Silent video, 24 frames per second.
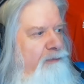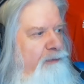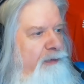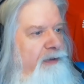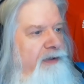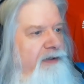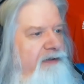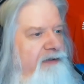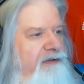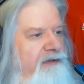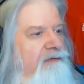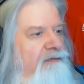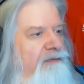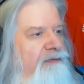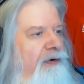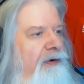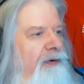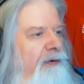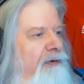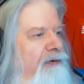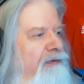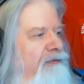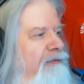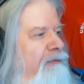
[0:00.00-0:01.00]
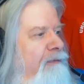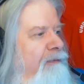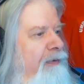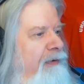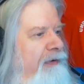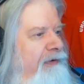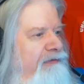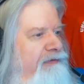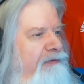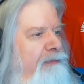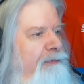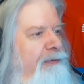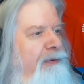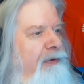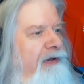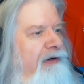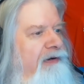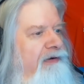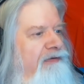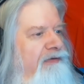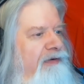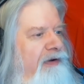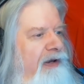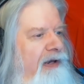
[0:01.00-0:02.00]
really did vary from place to
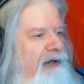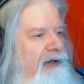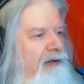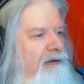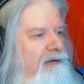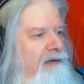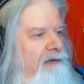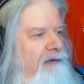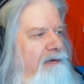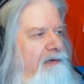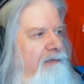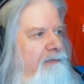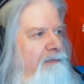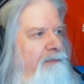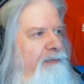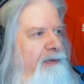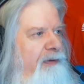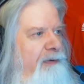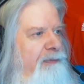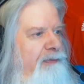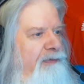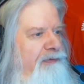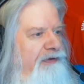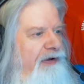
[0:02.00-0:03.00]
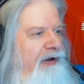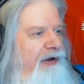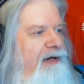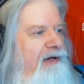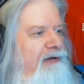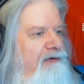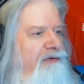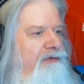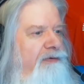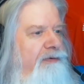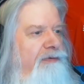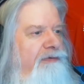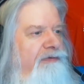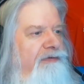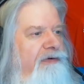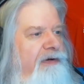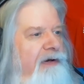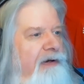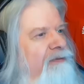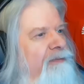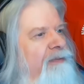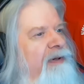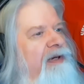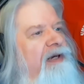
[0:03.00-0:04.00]
place and people's attitudes.
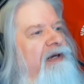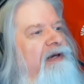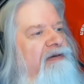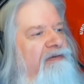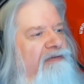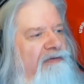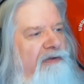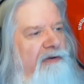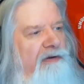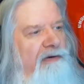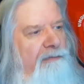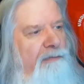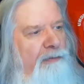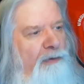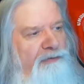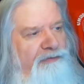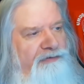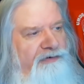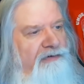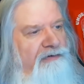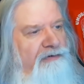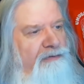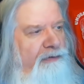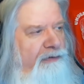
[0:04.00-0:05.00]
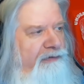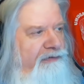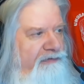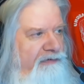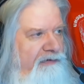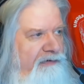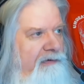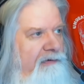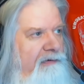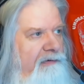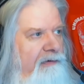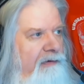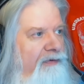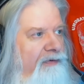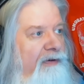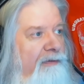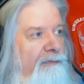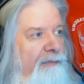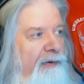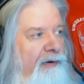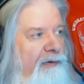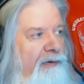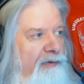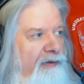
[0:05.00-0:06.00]
To me, is the most interesting thing
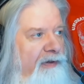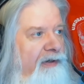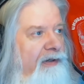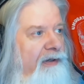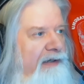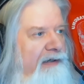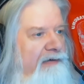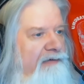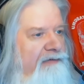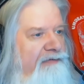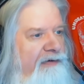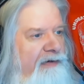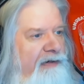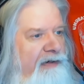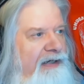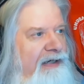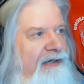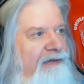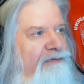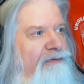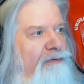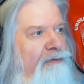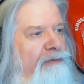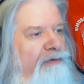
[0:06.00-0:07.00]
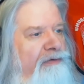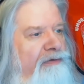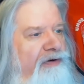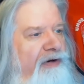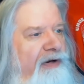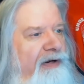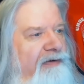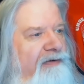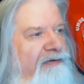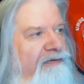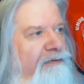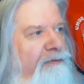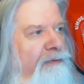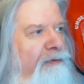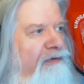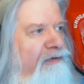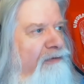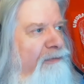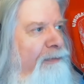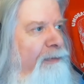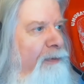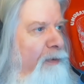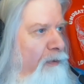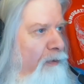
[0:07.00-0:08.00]
about it is it gives you a chance to
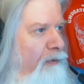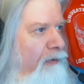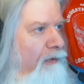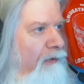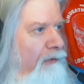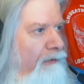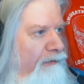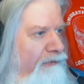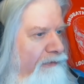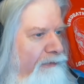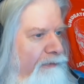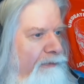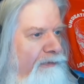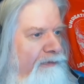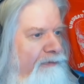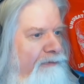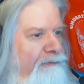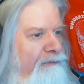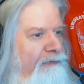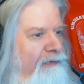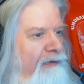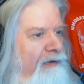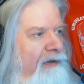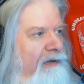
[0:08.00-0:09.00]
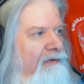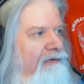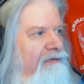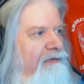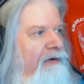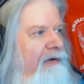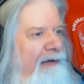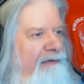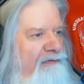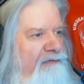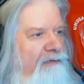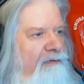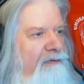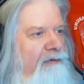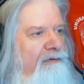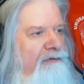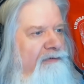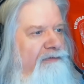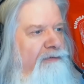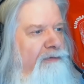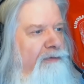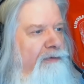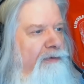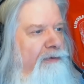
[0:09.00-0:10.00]
explore all sorts of things. As long
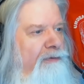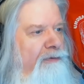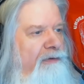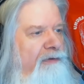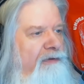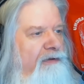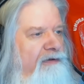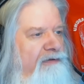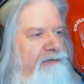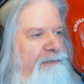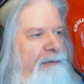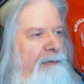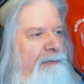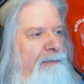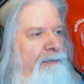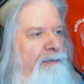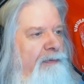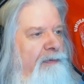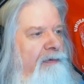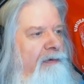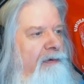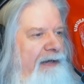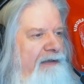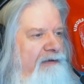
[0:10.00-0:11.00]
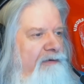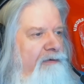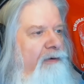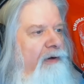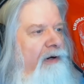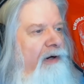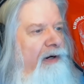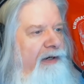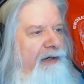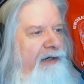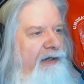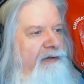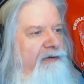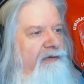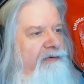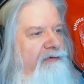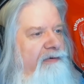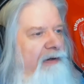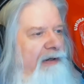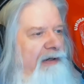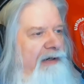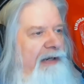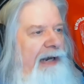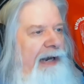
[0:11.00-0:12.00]
as you know that these people, at their height
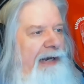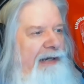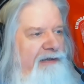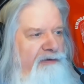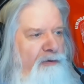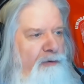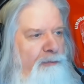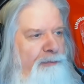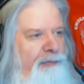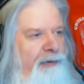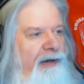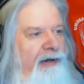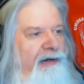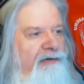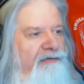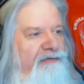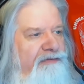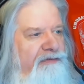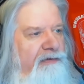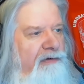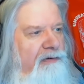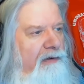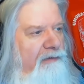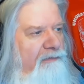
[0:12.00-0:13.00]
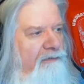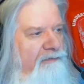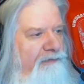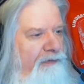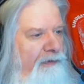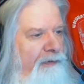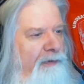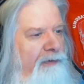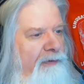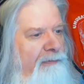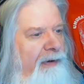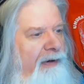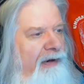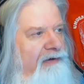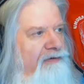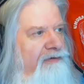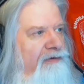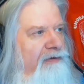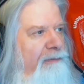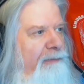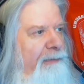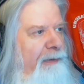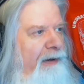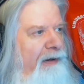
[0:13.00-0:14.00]
and at their best, are very
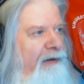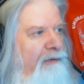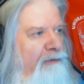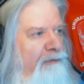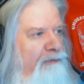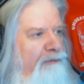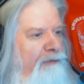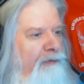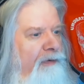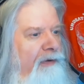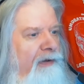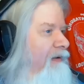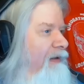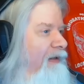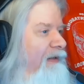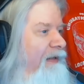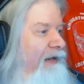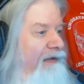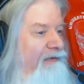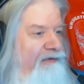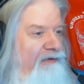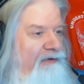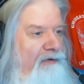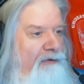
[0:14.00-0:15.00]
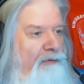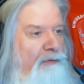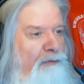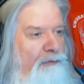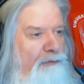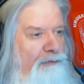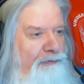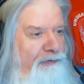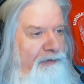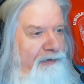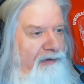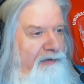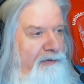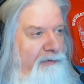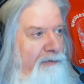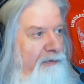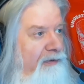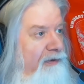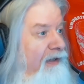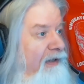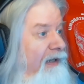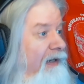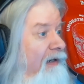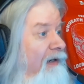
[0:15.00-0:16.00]
magically powerful. And that's the cool thing. You
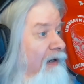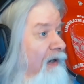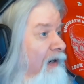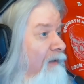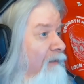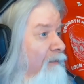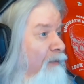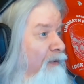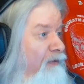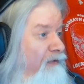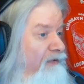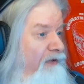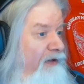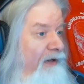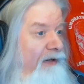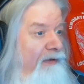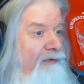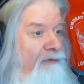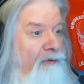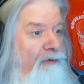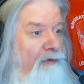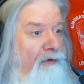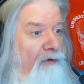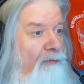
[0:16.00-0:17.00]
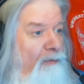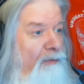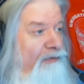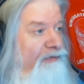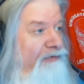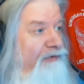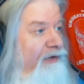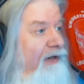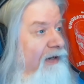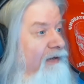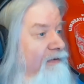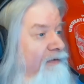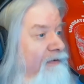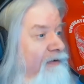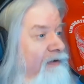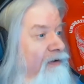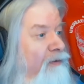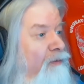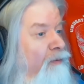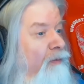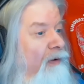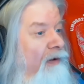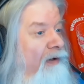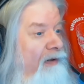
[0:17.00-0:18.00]
can then put together almost anything
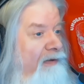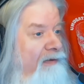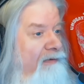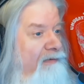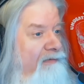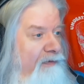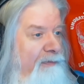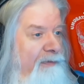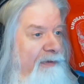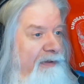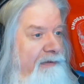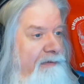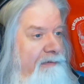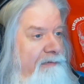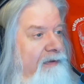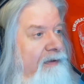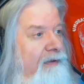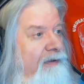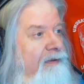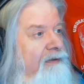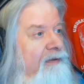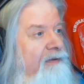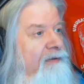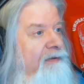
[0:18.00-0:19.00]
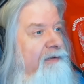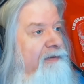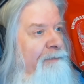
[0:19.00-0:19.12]
you want from it, you know.